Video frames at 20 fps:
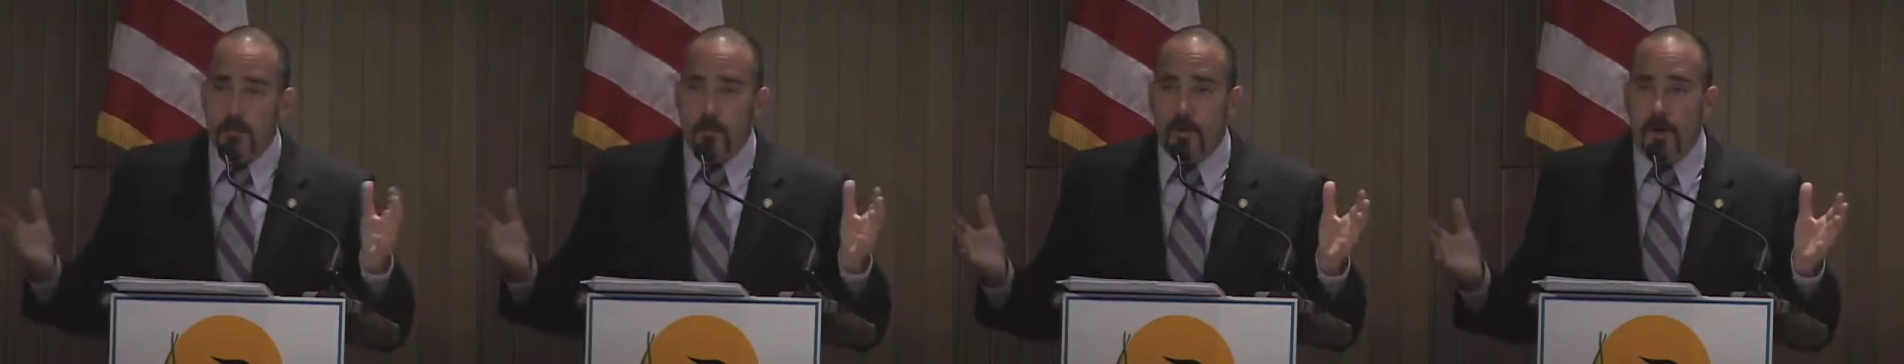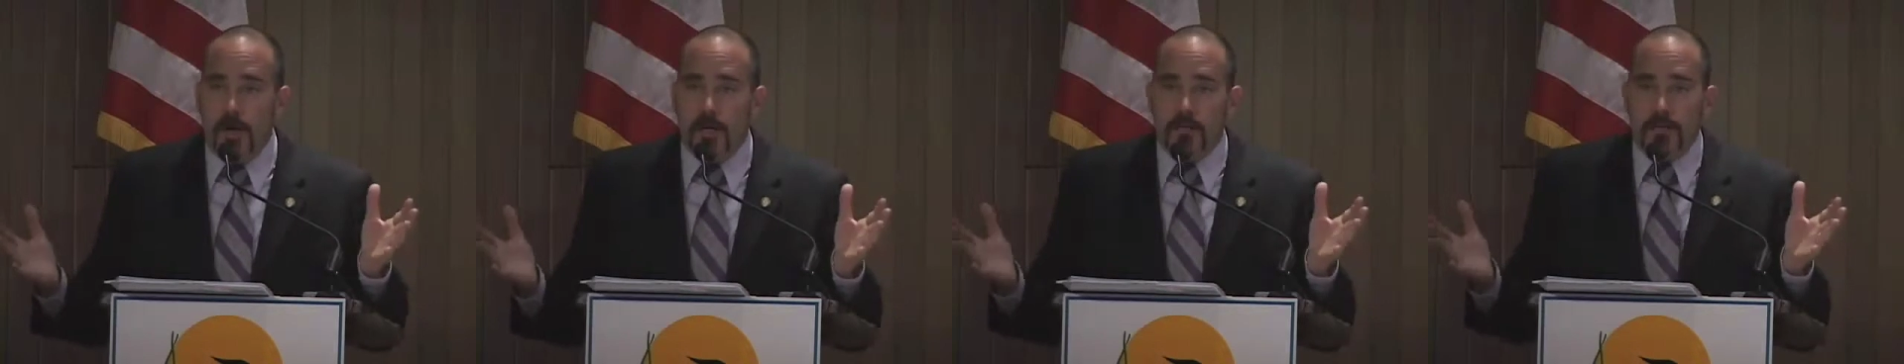of
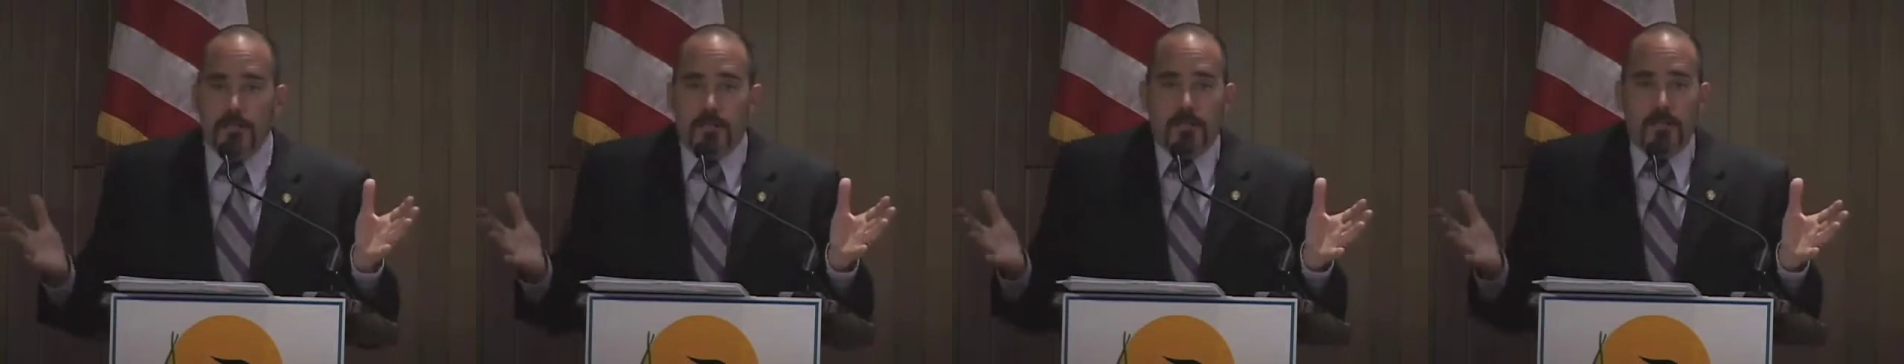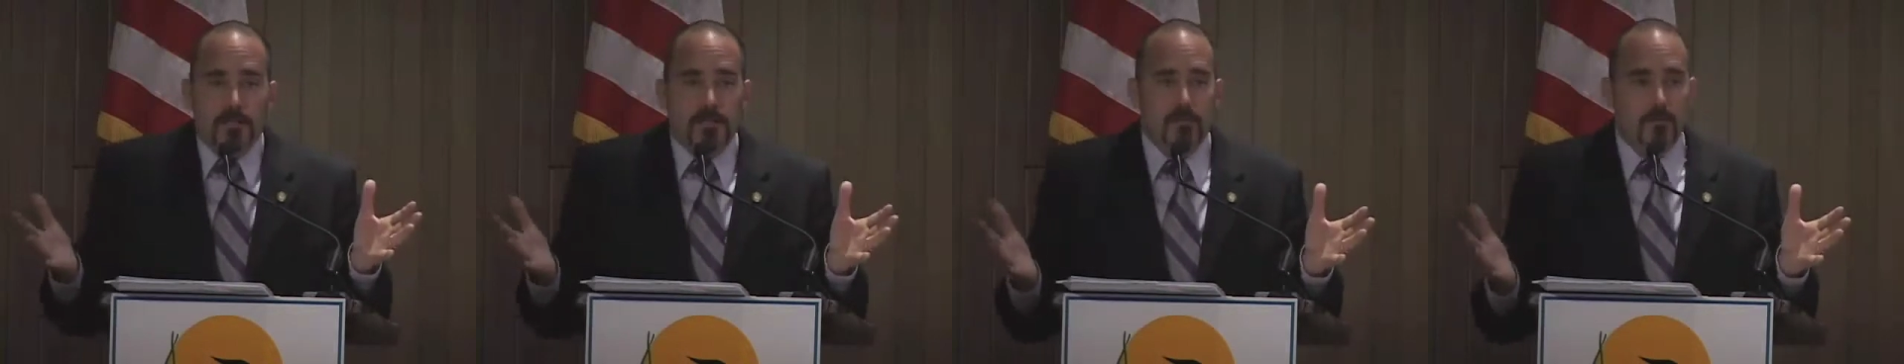
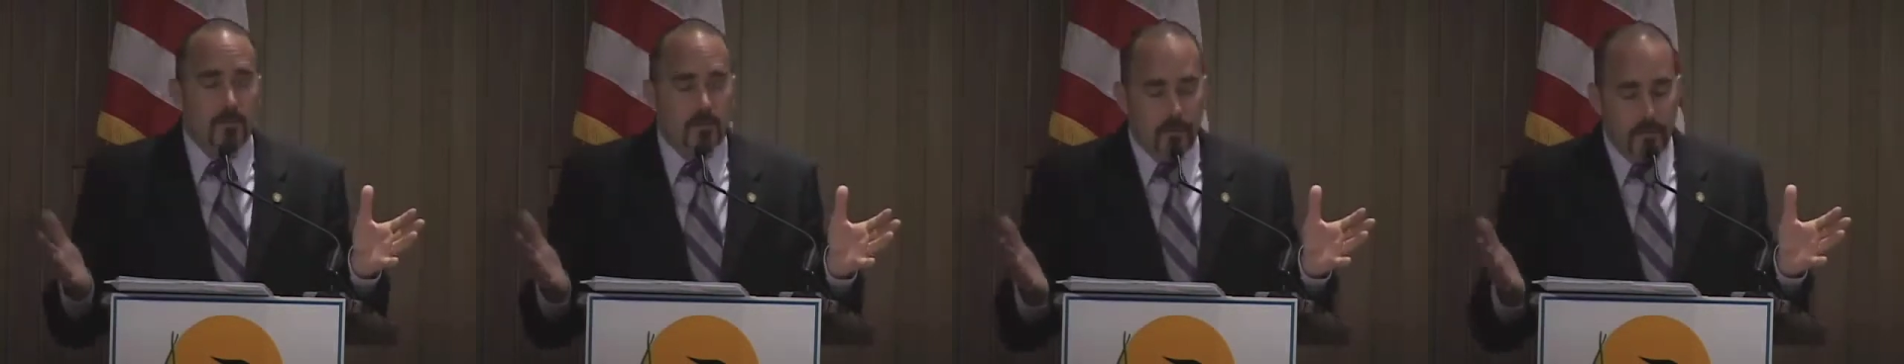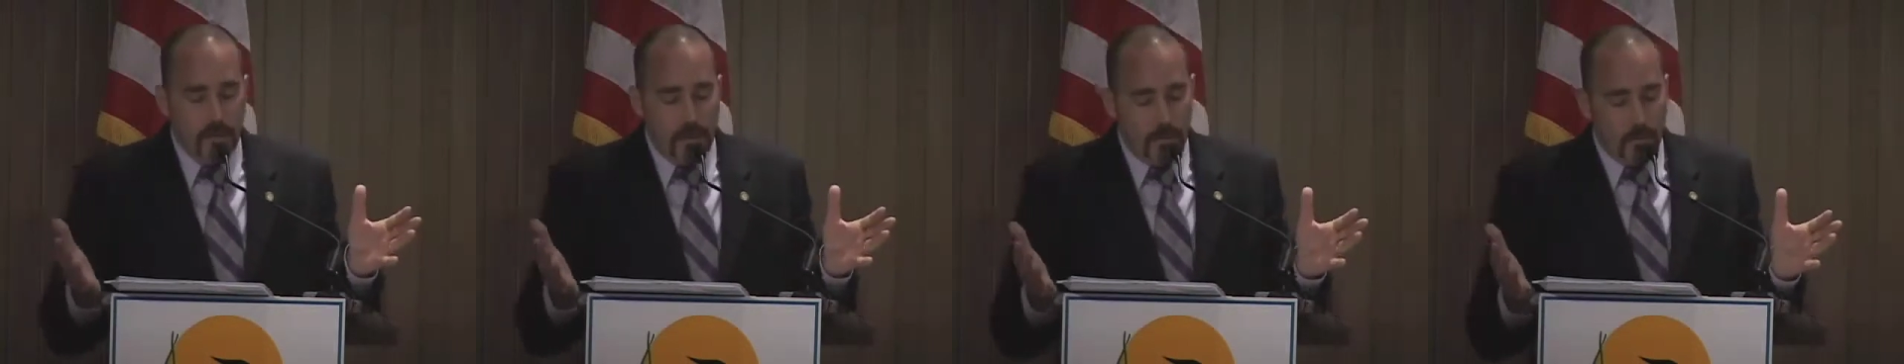practices that
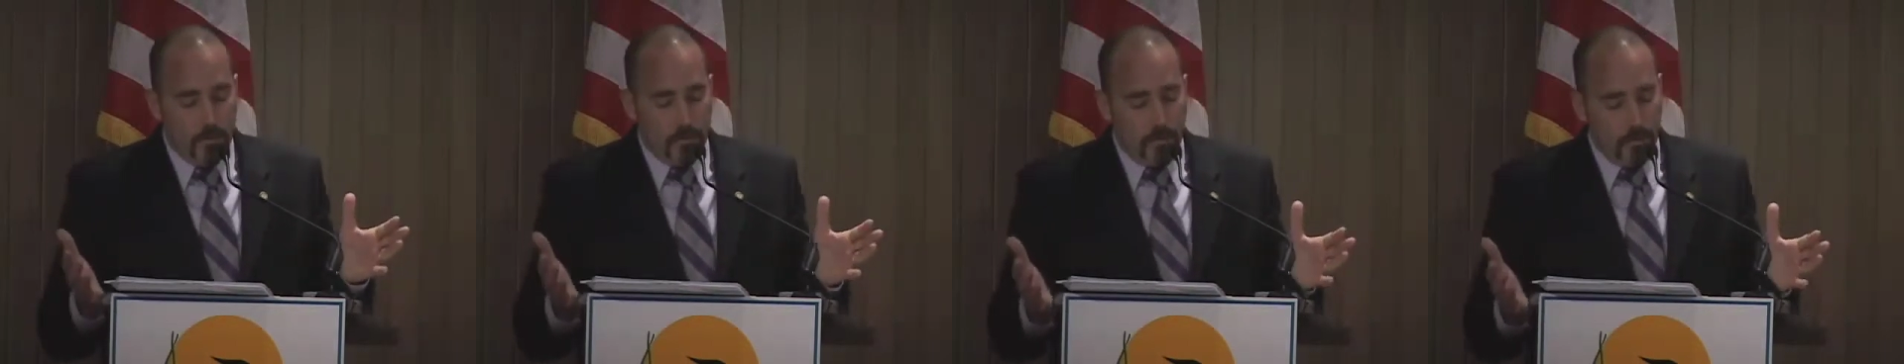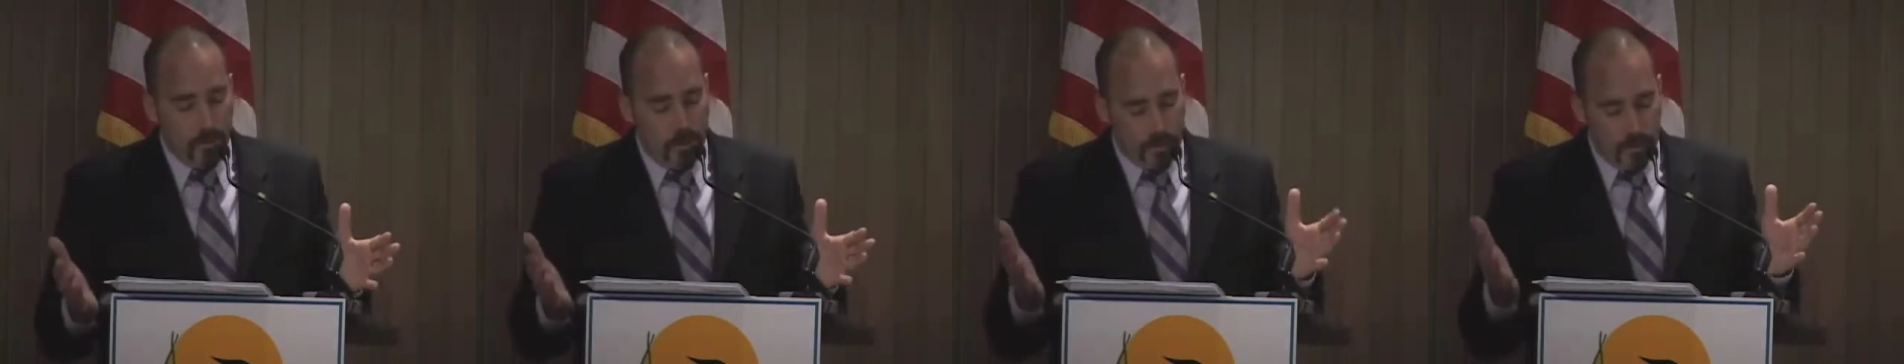we'll be
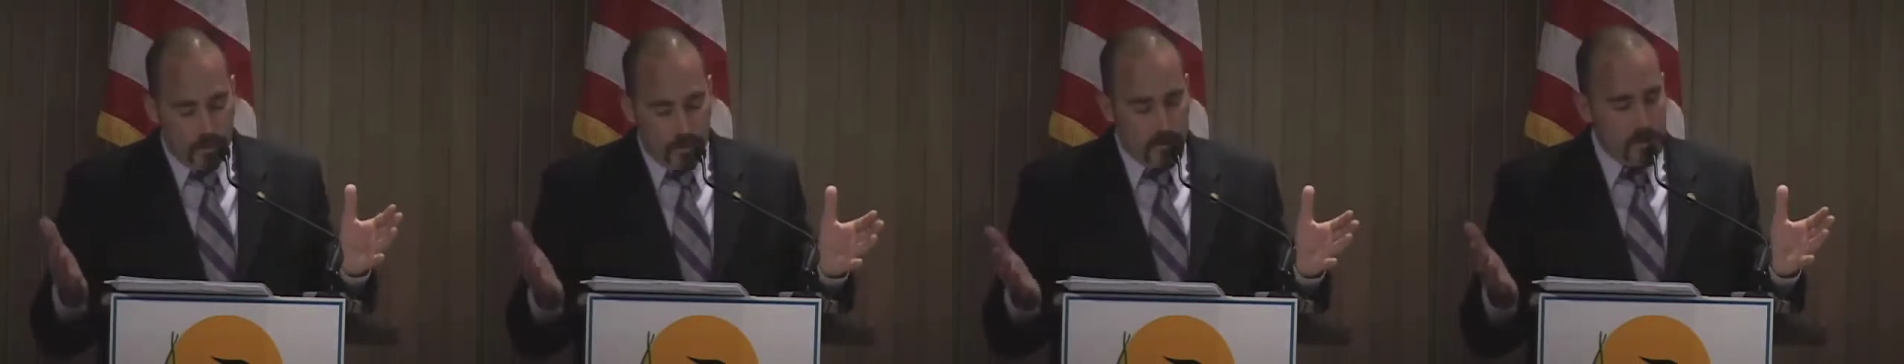implementing.